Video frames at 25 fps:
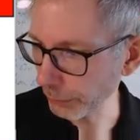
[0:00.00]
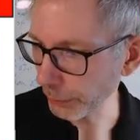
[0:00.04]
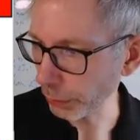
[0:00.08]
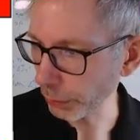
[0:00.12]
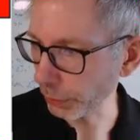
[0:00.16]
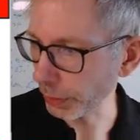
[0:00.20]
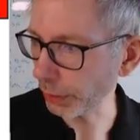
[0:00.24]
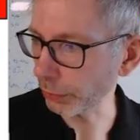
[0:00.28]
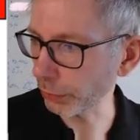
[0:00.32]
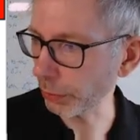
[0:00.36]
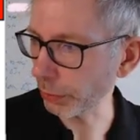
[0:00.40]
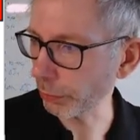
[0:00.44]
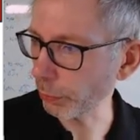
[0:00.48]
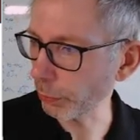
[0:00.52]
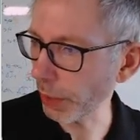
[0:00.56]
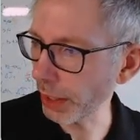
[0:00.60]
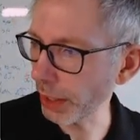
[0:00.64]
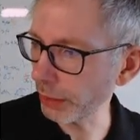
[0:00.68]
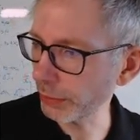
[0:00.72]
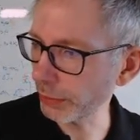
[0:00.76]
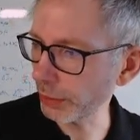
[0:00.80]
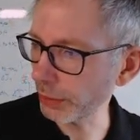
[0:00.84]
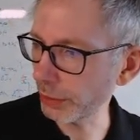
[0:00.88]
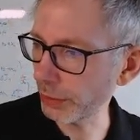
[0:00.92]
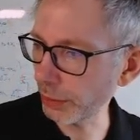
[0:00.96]
Okay, so why
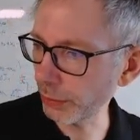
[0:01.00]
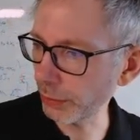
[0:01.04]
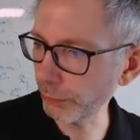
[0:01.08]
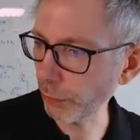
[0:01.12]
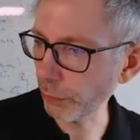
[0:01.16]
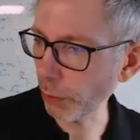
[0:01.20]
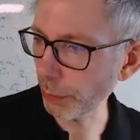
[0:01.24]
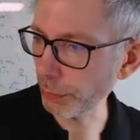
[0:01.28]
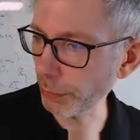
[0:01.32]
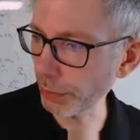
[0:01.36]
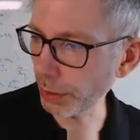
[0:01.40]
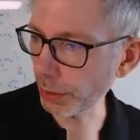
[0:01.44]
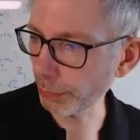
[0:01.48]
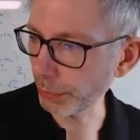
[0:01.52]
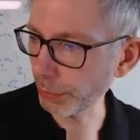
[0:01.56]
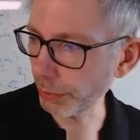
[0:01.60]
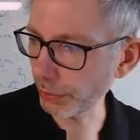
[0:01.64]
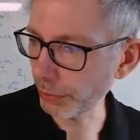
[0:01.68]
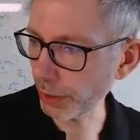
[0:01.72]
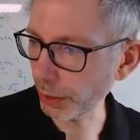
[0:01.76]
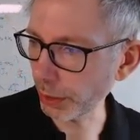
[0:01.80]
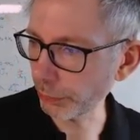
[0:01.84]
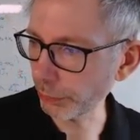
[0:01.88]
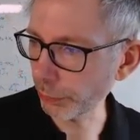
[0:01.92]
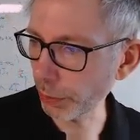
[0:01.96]
is it this formula,
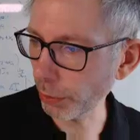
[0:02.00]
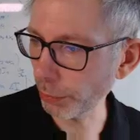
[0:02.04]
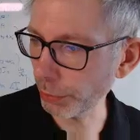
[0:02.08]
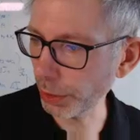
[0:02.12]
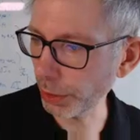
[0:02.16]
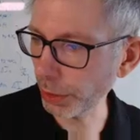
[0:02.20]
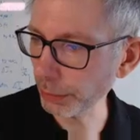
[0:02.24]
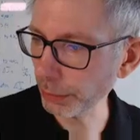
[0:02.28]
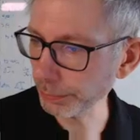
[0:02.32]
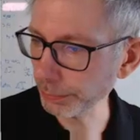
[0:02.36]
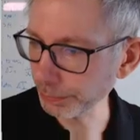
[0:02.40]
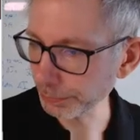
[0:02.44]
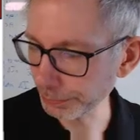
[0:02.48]
precise formula?